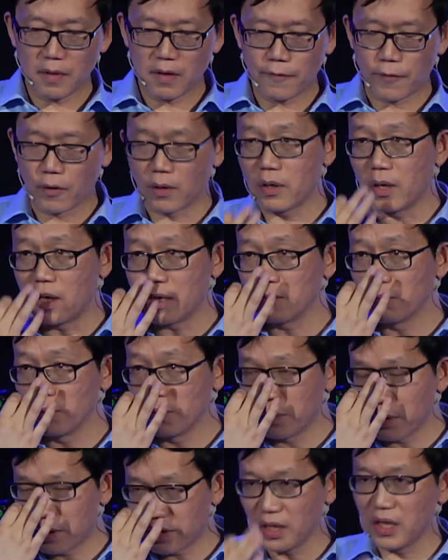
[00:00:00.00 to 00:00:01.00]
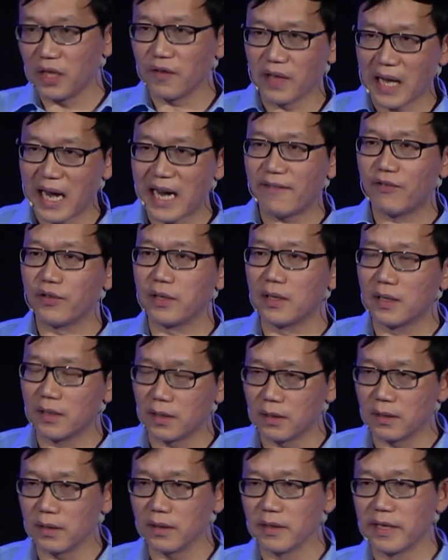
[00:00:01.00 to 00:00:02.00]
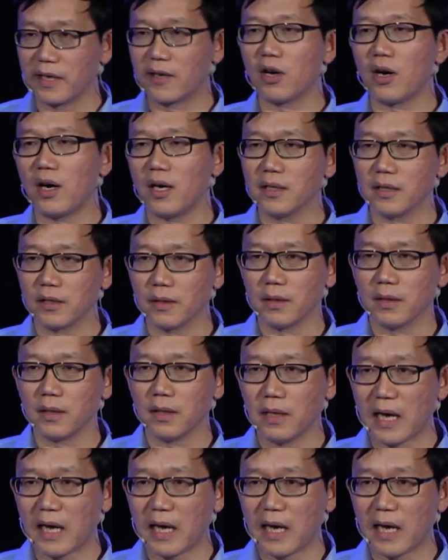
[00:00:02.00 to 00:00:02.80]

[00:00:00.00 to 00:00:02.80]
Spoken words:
phone calls we receive after they called,